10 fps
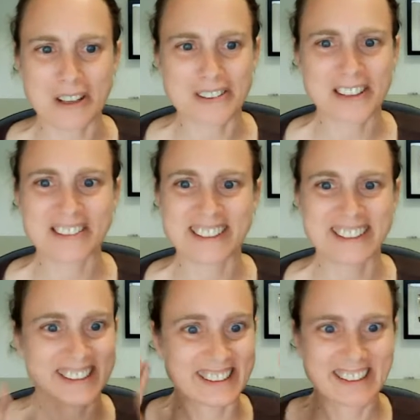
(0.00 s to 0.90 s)
also is
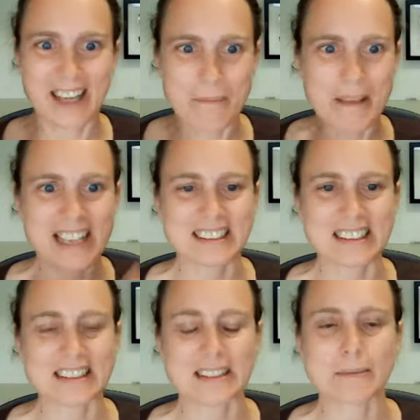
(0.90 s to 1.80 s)
just
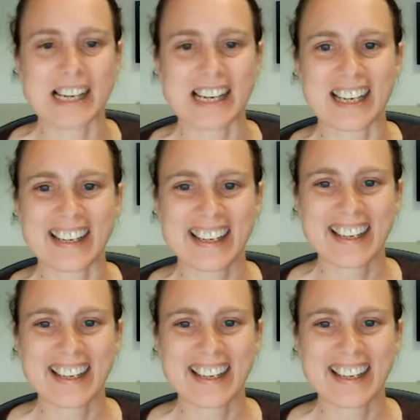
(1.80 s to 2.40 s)
amazing to me.